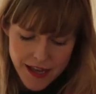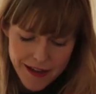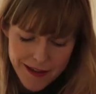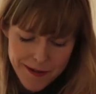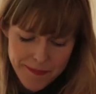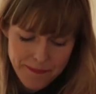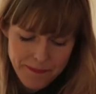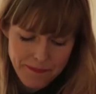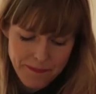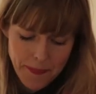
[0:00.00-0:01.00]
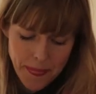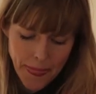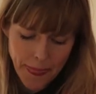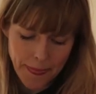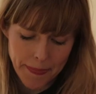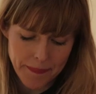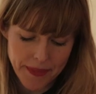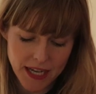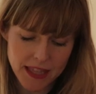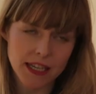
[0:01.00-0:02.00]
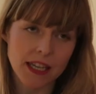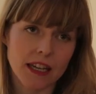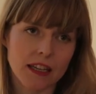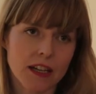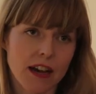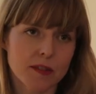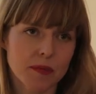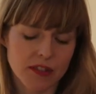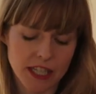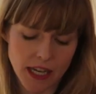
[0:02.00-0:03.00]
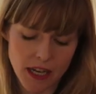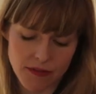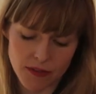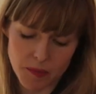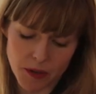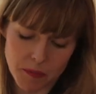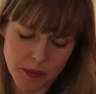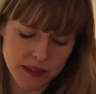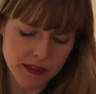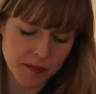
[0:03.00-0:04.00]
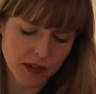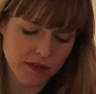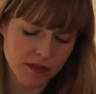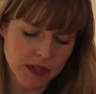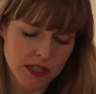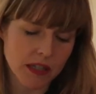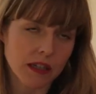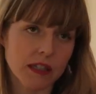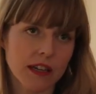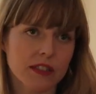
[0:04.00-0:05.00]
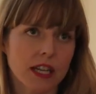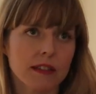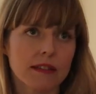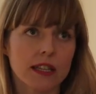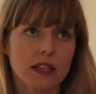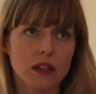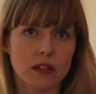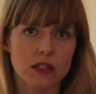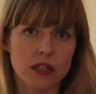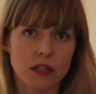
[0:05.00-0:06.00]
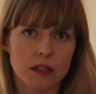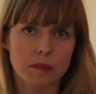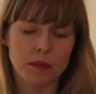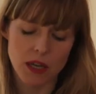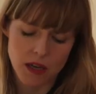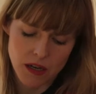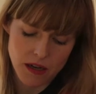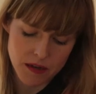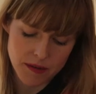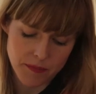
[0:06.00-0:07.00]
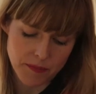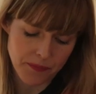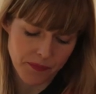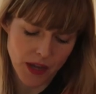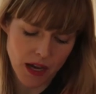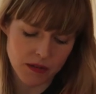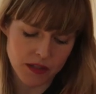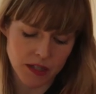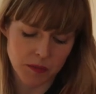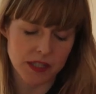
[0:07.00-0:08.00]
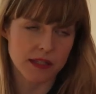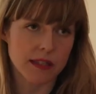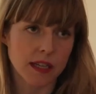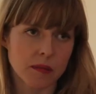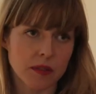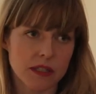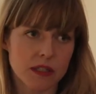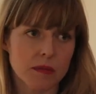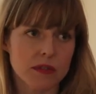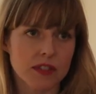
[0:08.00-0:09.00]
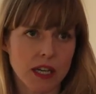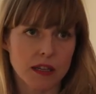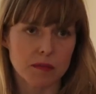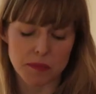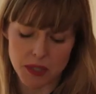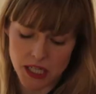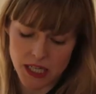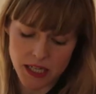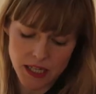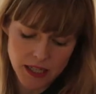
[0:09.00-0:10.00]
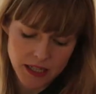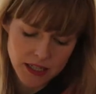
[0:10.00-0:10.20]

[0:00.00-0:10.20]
And I think you have to be really careful about your business model from the start. You have to kind of think long term, how is it going to be sustainable in terms of time and money?